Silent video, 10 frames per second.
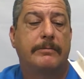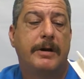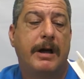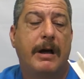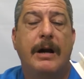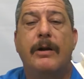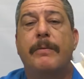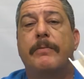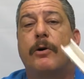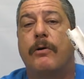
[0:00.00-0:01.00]
a little
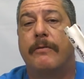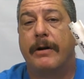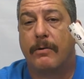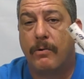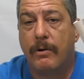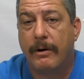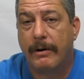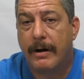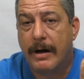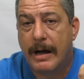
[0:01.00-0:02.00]
bit over 1/4,